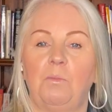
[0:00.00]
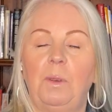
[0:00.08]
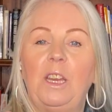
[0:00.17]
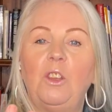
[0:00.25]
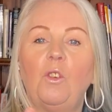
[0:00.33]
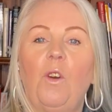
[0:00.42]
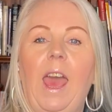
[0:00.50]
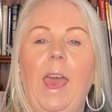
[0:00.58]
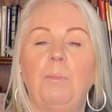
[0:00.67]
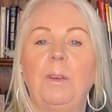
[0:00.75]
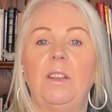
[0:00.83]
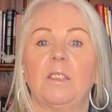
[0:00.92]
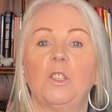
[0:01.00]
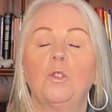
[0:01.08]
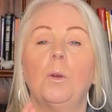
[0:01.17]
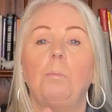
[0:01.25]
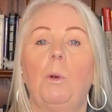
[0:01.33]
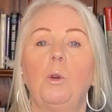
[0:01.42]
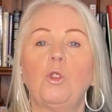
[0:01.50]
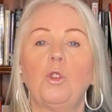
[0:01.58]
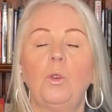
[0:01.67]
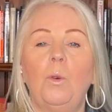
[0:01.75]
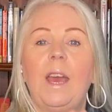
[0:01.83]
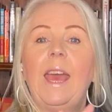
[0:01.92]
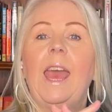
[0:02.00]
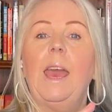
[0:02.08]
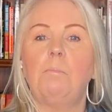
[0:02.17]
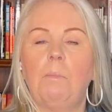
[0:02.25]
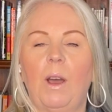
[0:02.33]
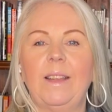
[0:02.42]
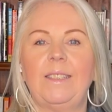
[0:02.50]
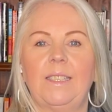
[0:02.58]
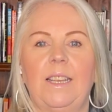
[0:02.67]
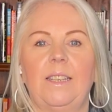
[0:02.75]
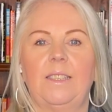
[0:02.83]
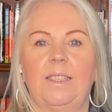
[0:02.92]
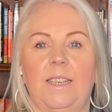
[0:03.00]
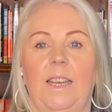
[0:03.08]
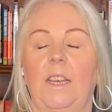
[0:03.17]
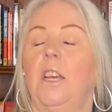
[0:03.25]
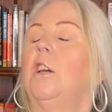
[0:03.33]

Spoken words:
meaning your happiness, your emotional and mindset state?